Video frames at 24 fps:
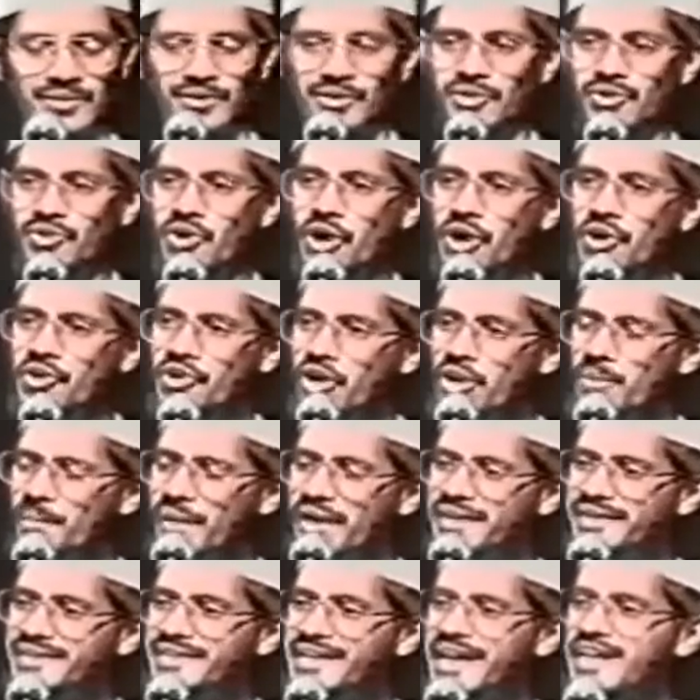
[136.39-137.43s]
God
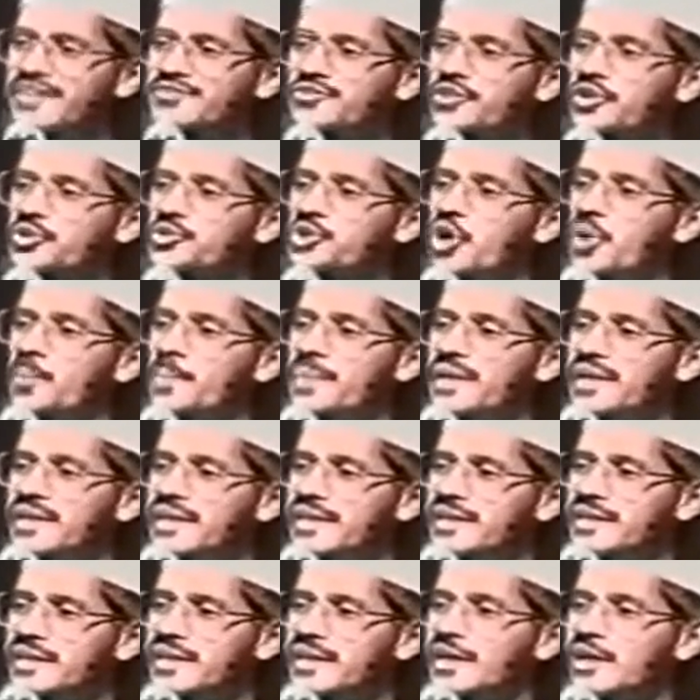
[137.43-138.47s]
Almighty has got no
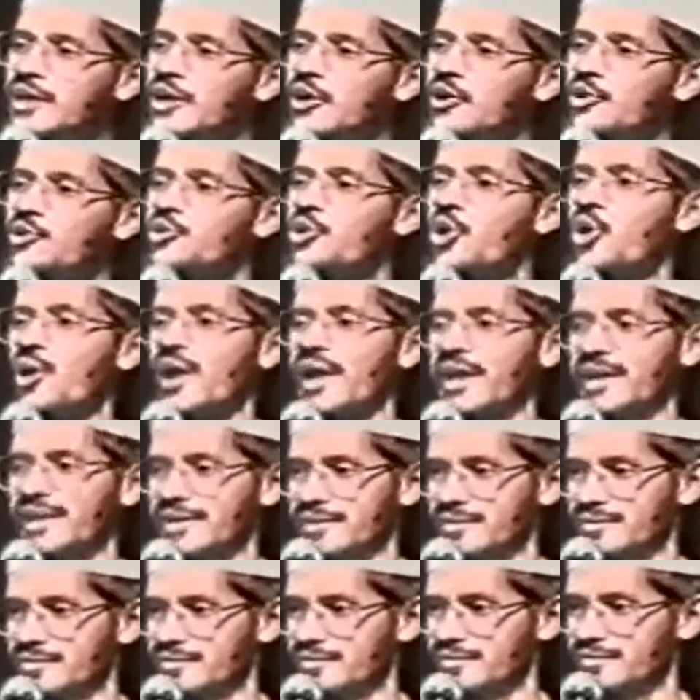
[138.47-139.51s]
beginning, no end.
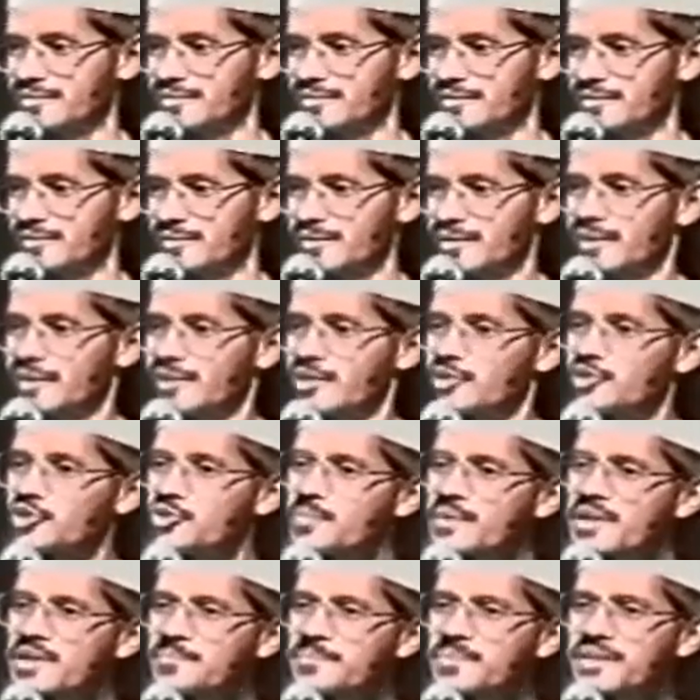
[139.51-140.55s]

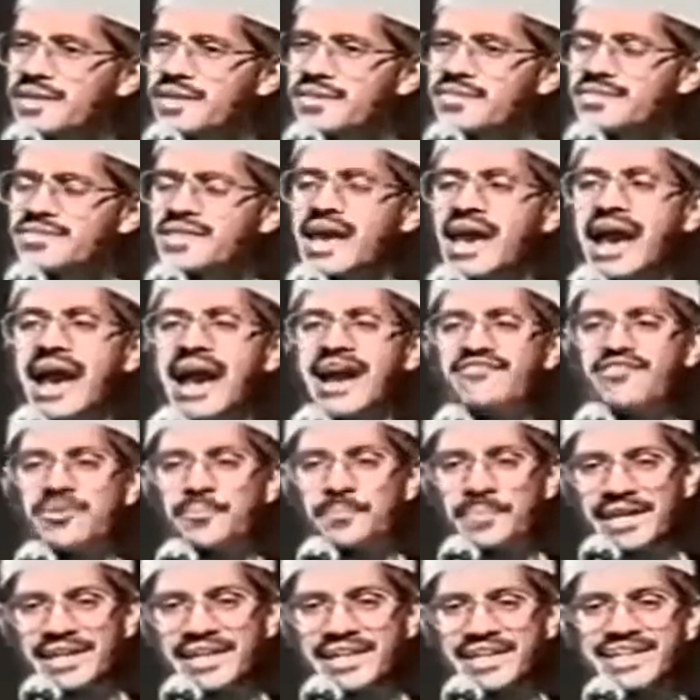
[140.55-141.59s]
Human beings have a
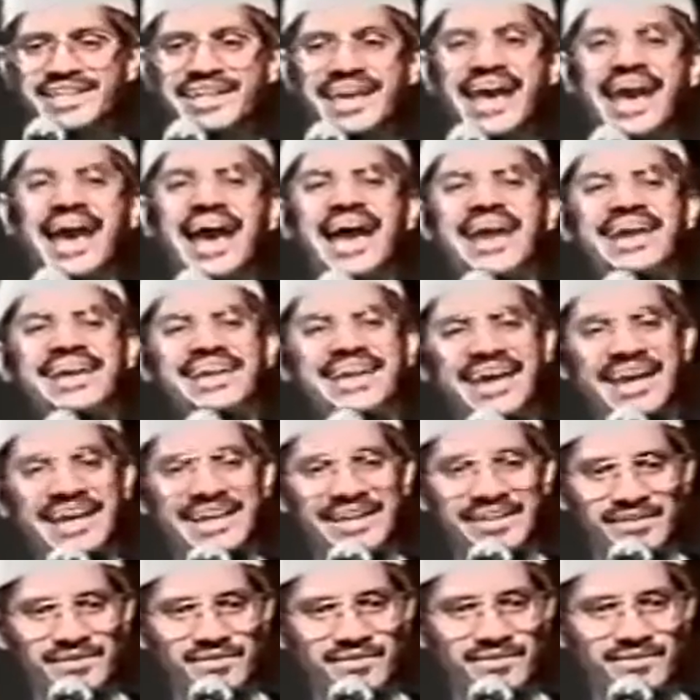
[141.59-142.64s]
beginning and an
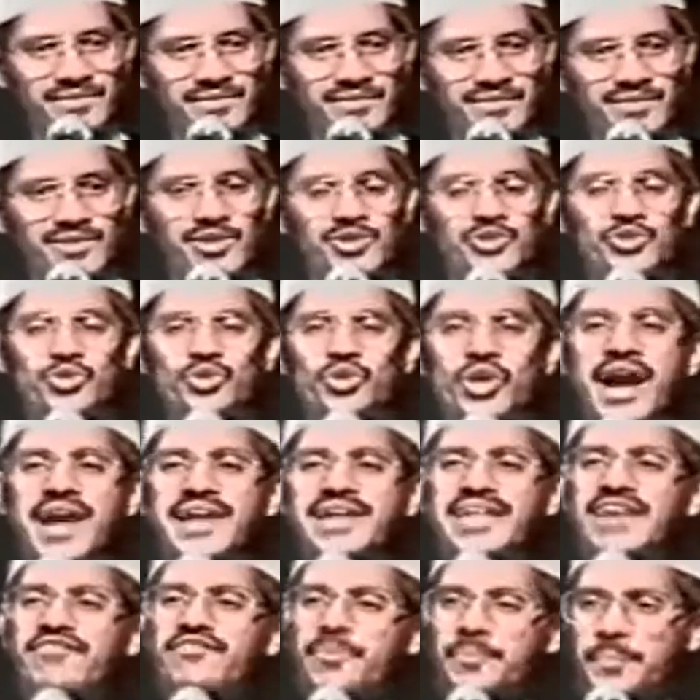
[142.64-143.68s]
end. You
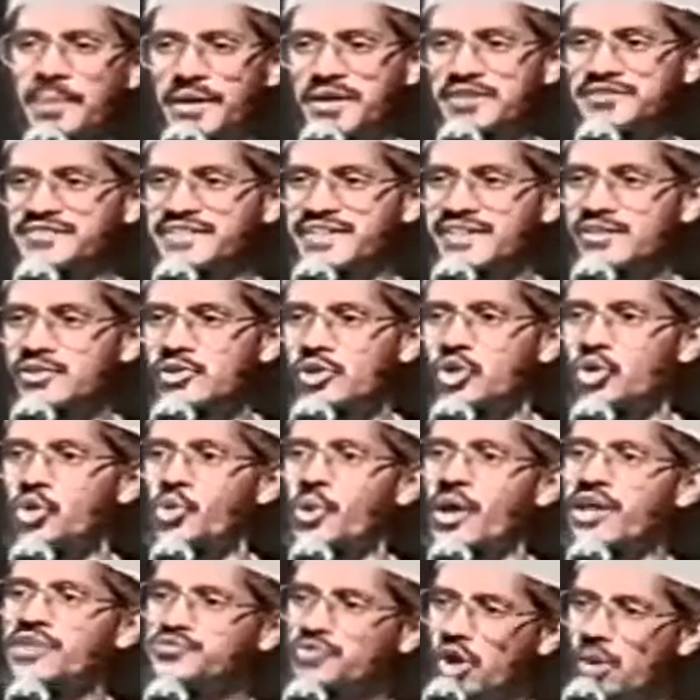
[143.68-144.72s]
can't have a person who
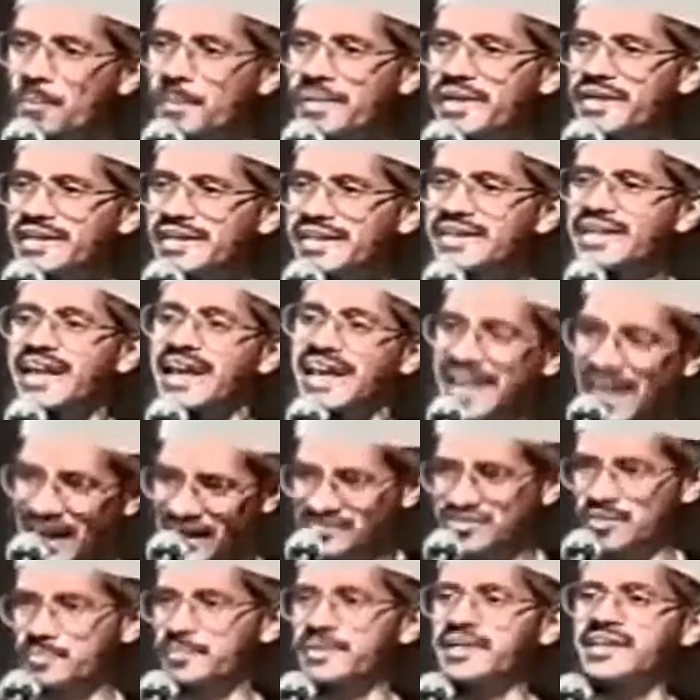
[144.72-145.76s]
has no beginning and
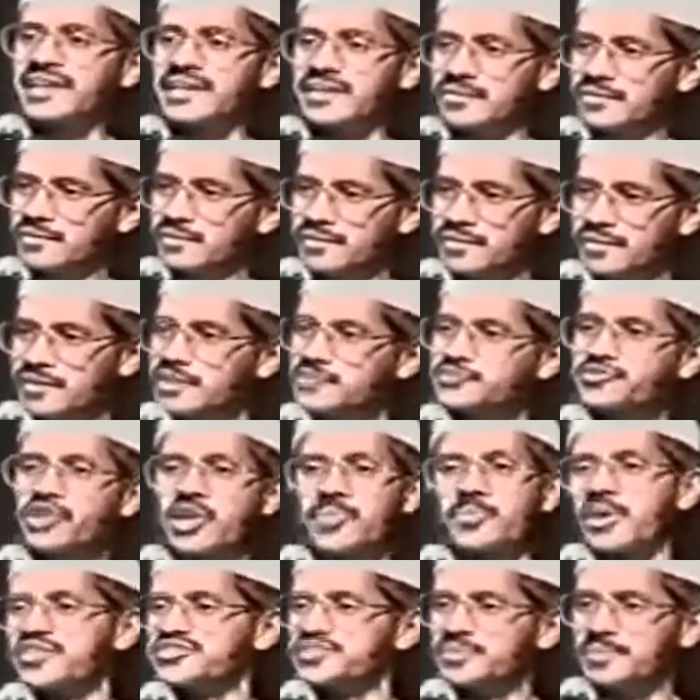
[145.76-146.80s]
has a beginning. It's not
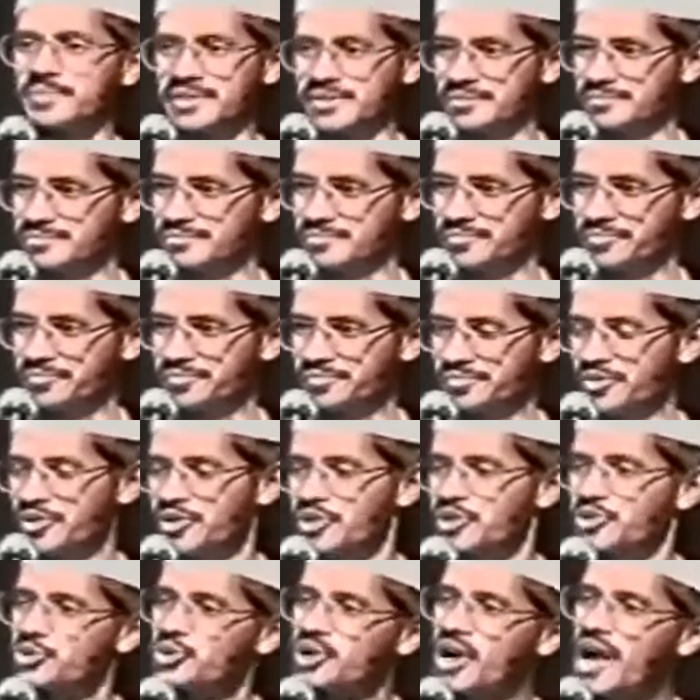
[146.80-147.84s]
possible.
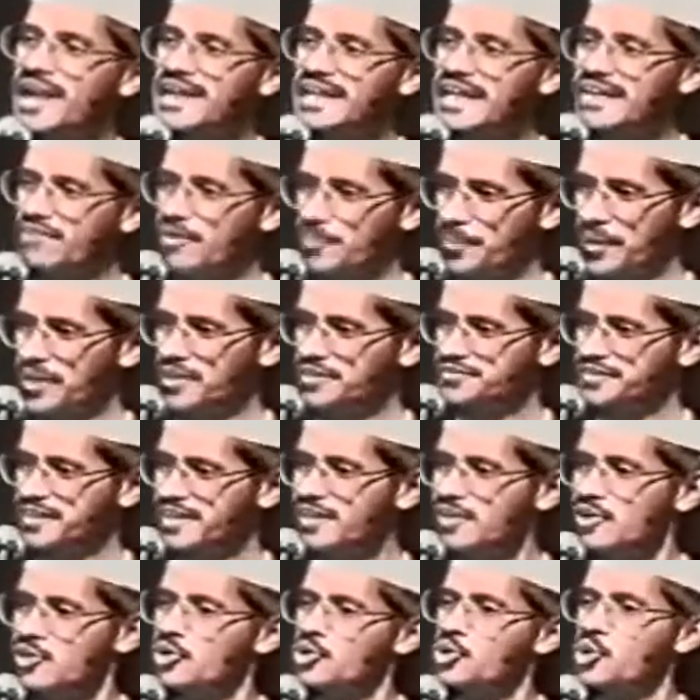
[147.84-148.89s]
You can't have a
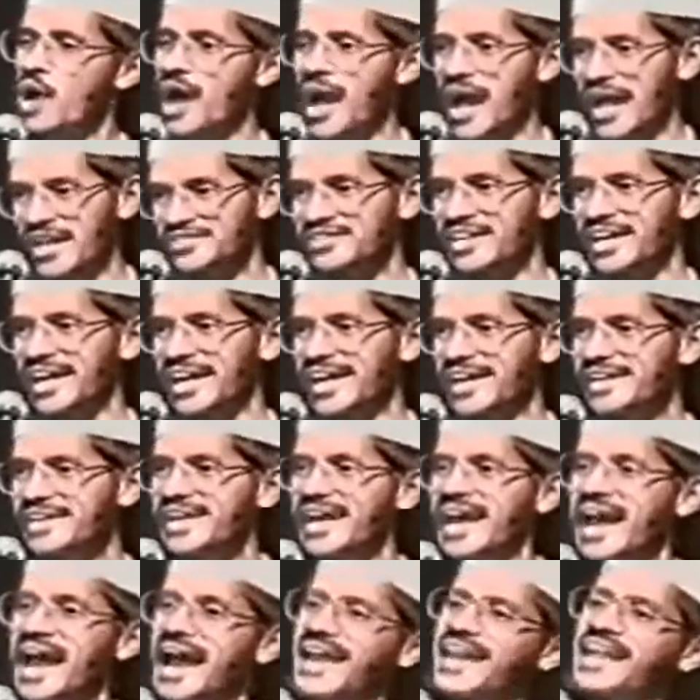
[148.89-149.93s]
person who has an end
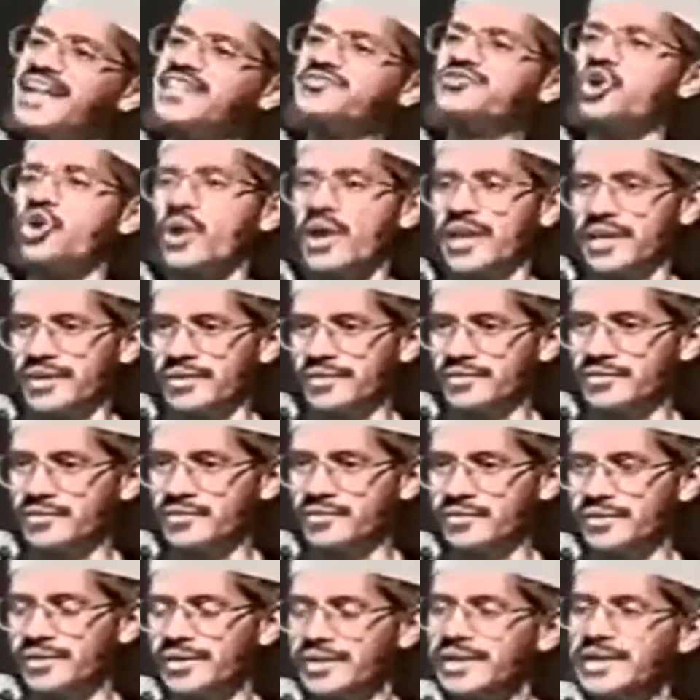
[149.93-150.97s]
and has no end.
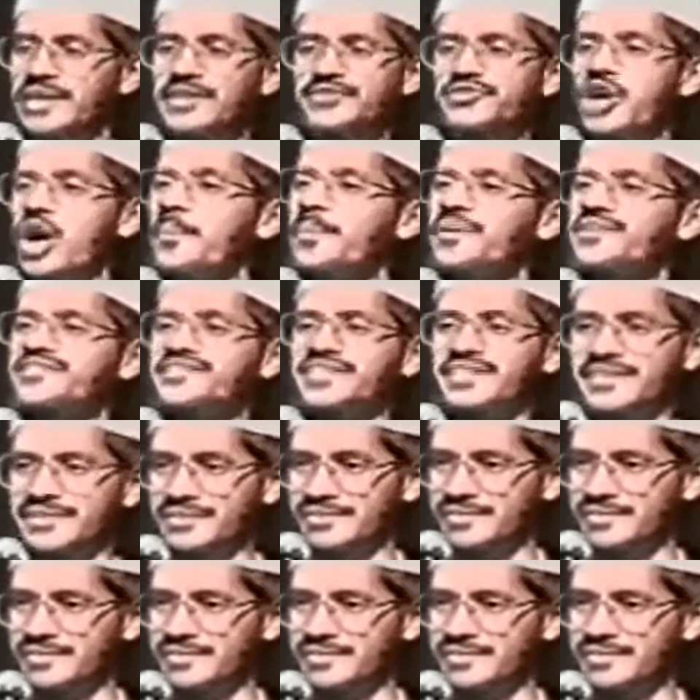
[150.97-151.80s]
It's opposite.